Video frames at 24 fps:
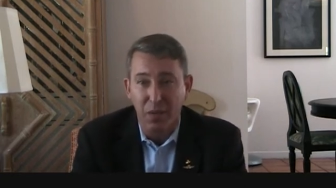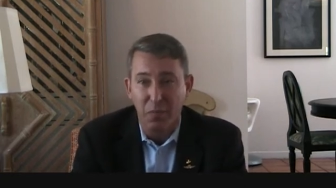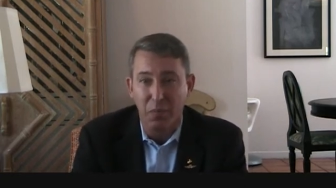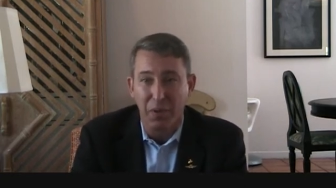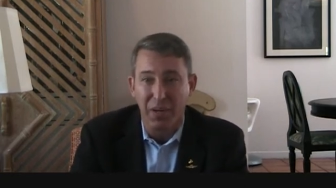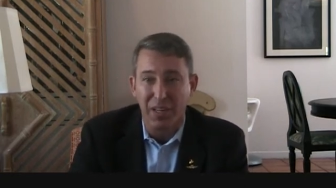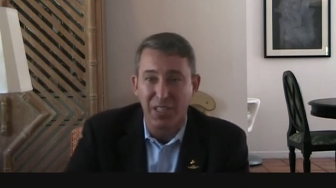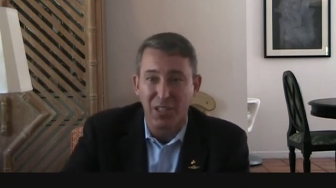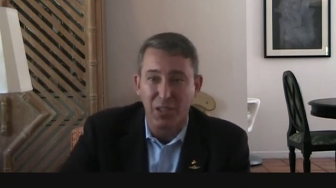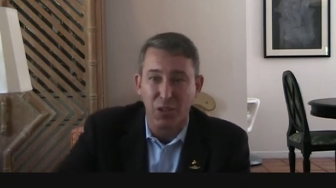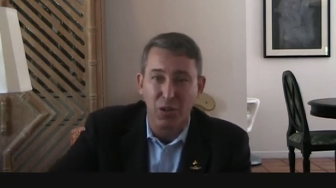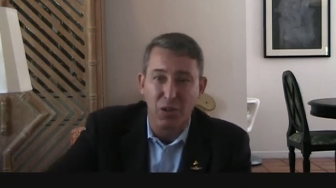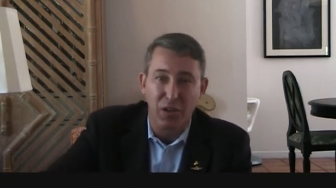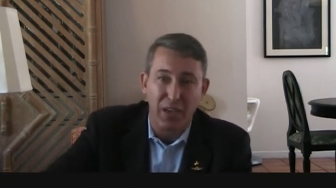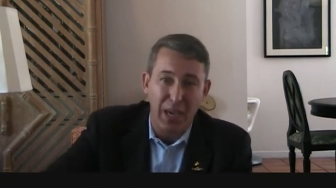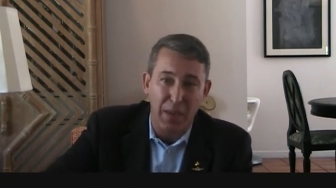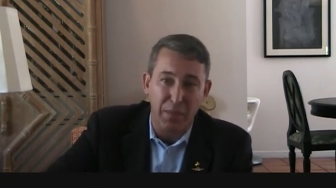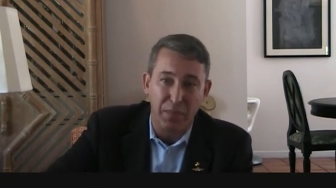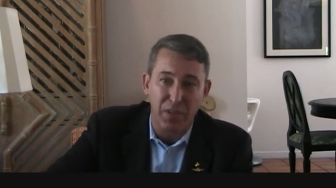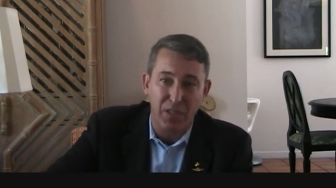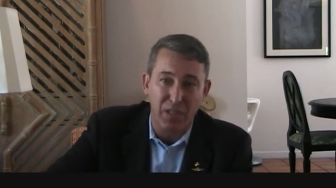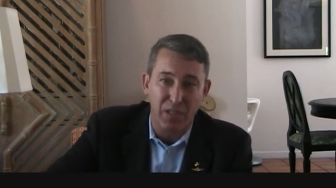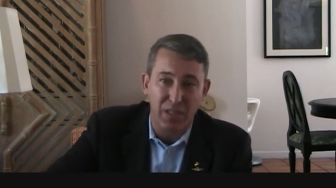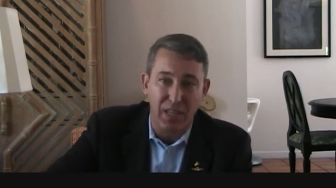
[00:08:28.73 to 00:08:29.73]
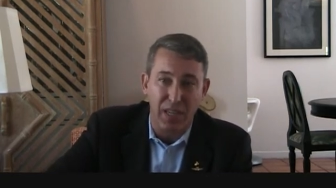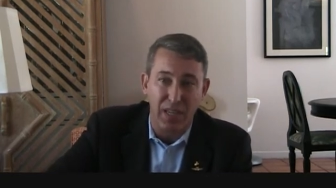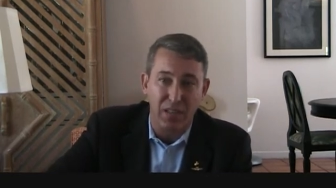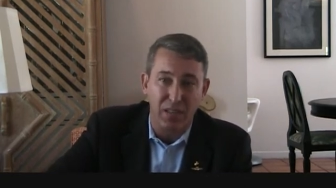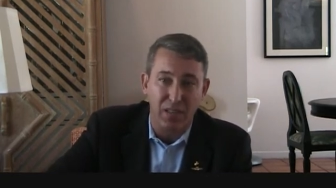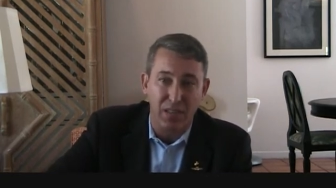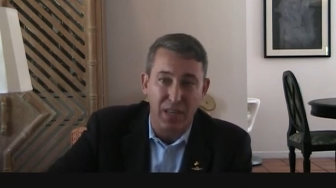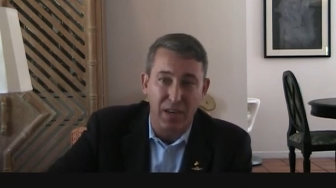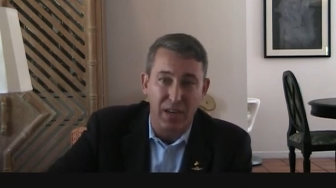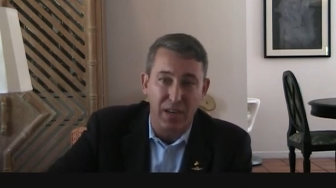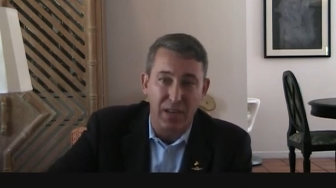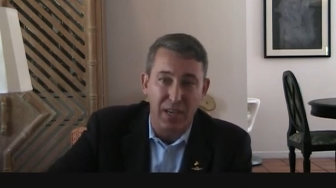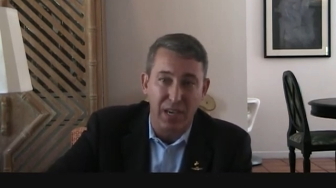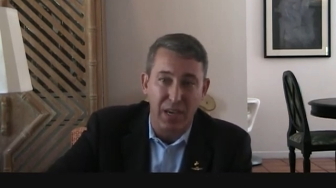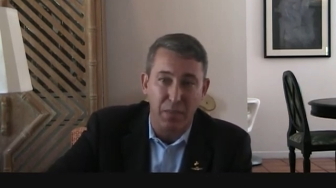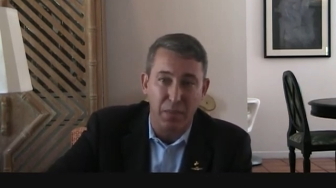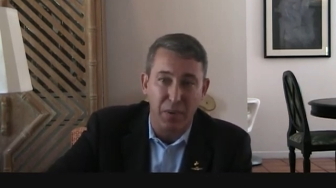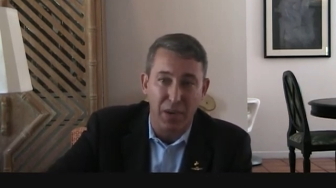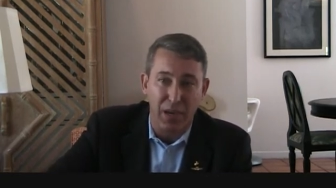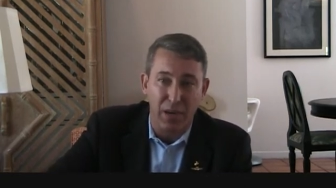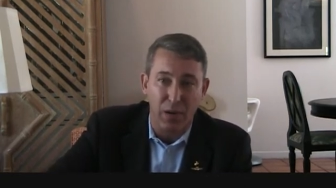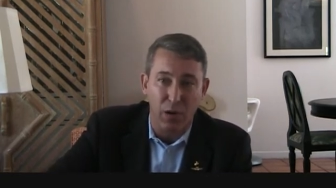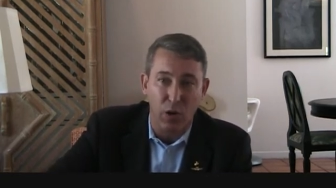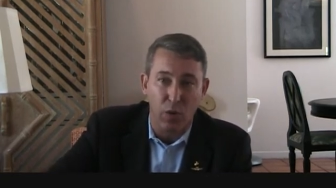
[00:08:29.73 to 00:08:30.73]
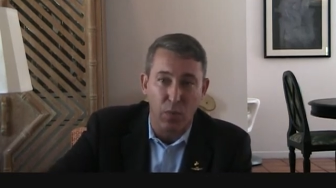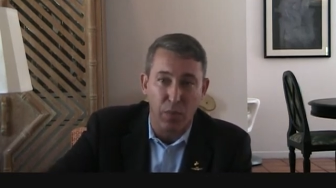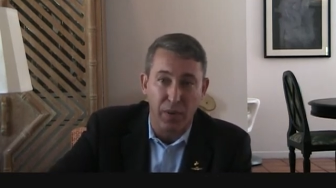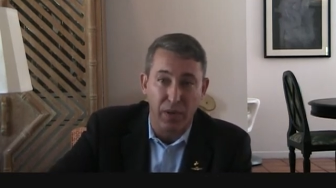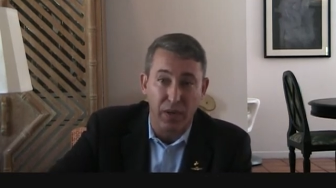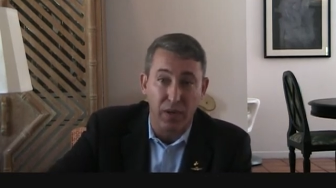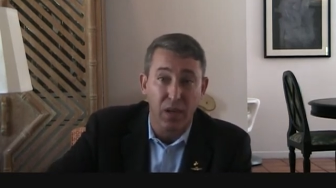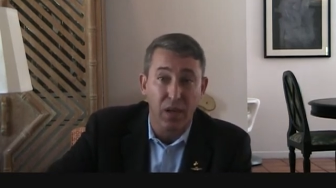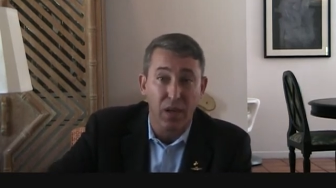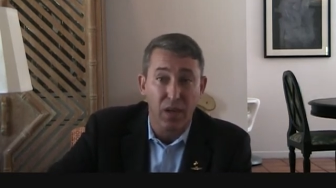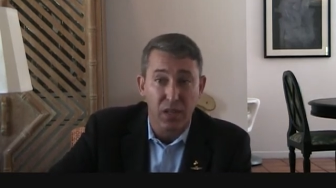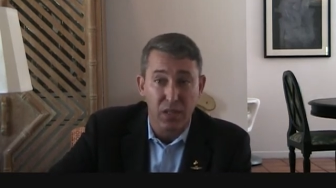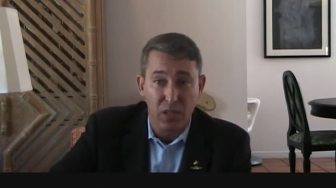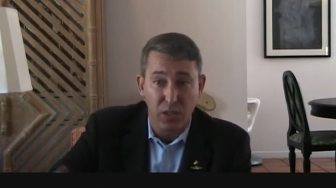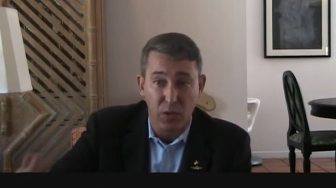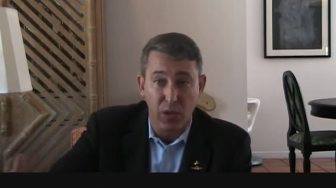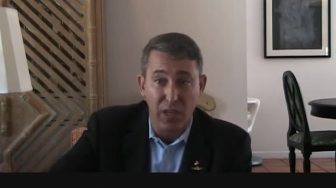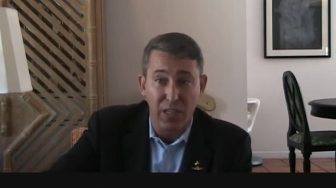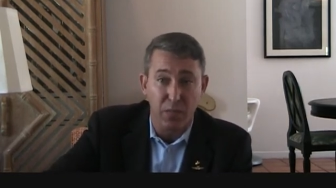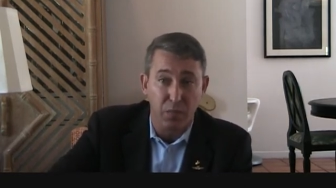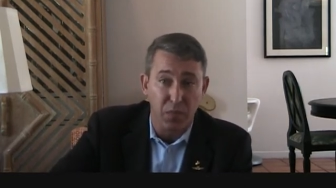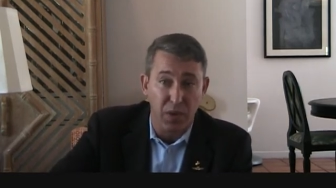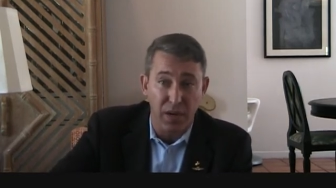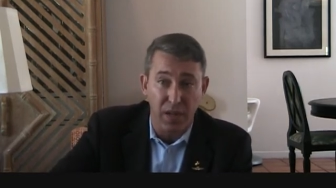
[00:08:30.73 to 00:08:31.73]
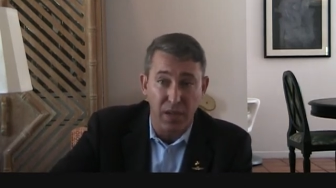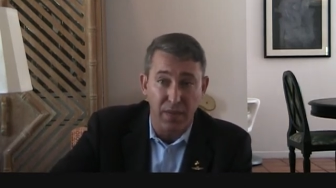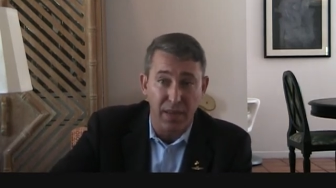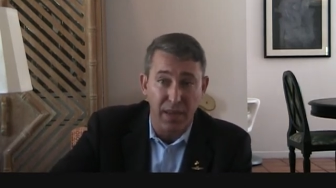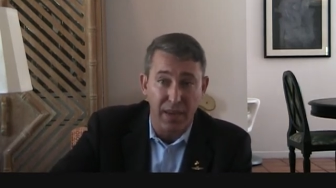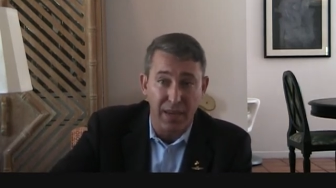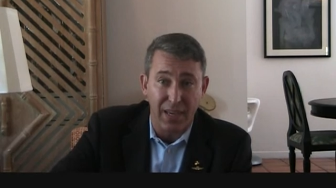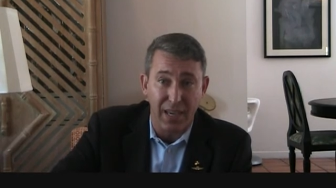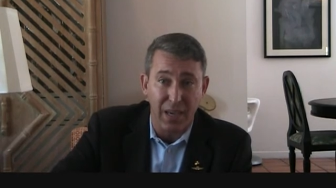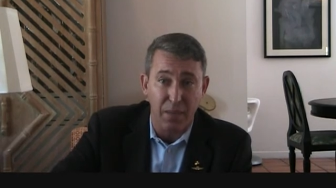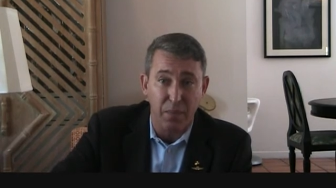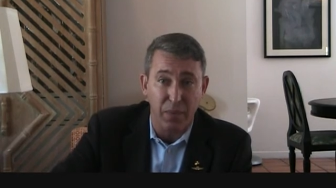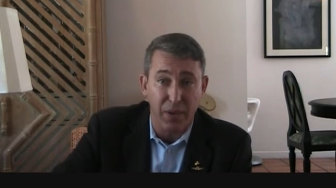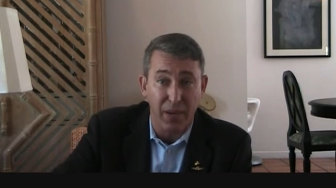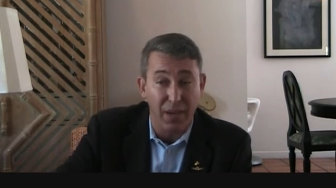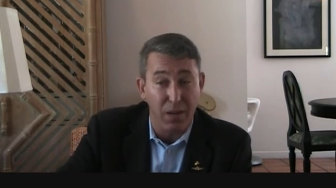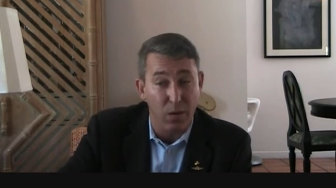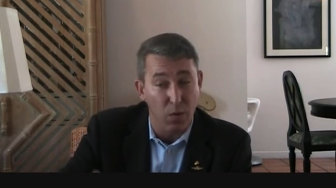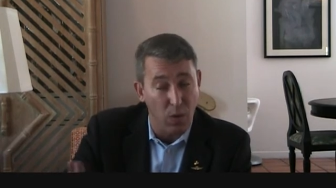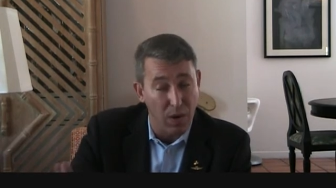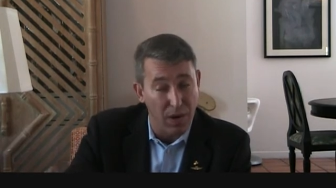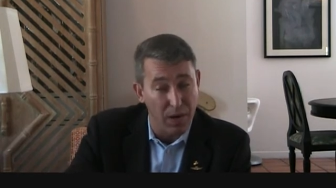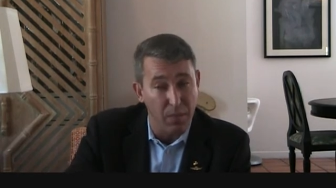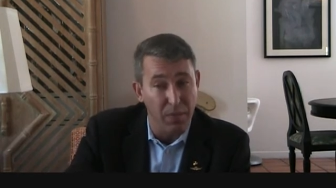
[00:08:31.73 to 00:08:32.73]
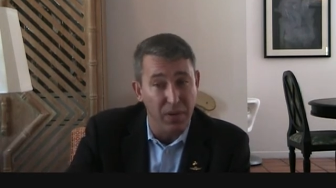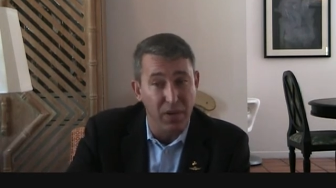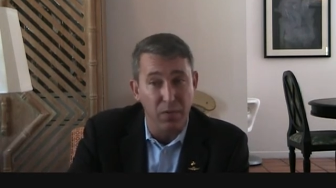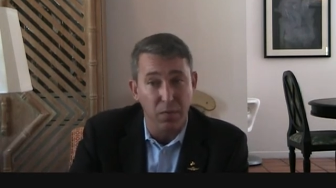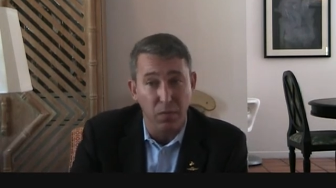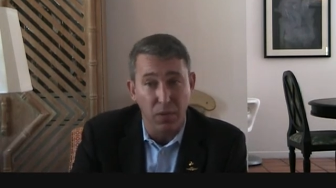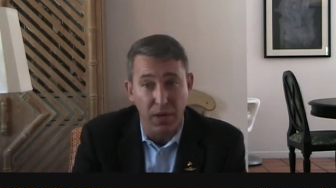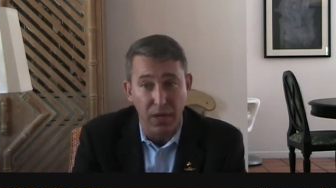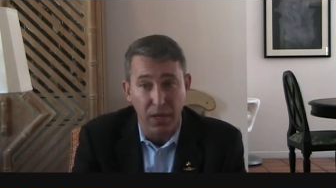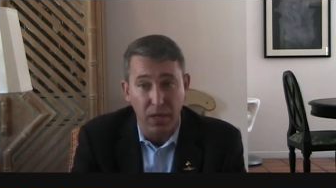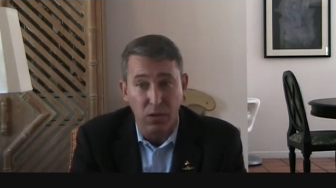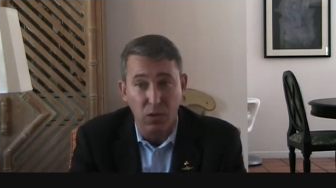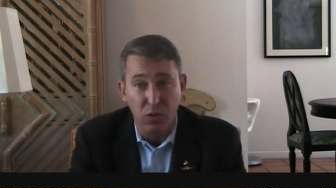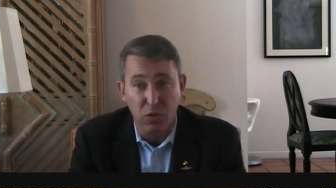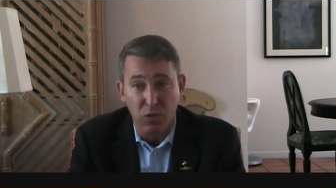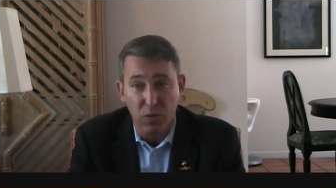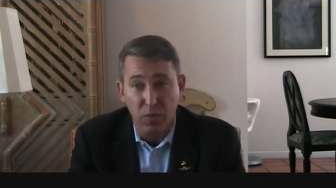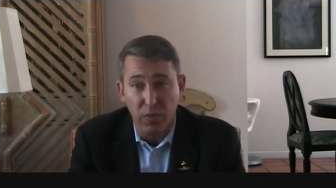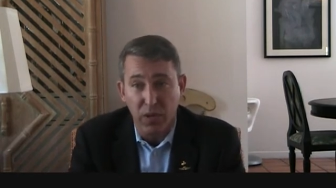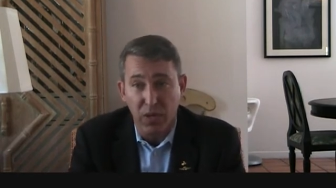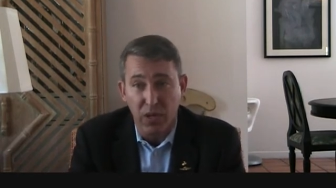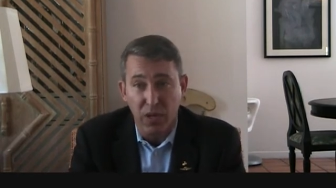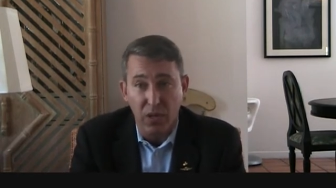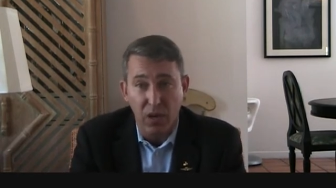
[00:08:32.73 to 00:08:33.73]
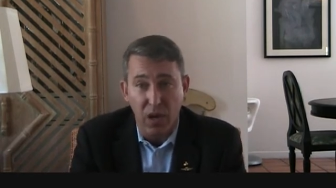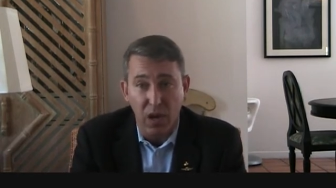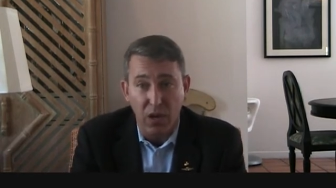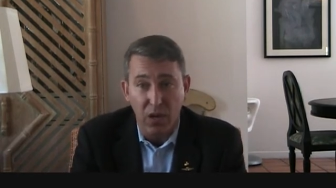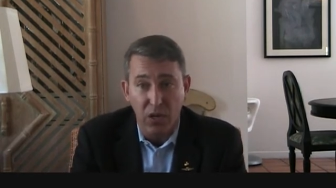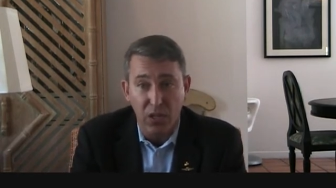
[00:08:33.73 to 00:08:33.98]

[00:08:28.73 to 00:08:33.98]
but he still kept his state senate campaign open, still has money in that campaign, quite a bit of money, close to $1 million.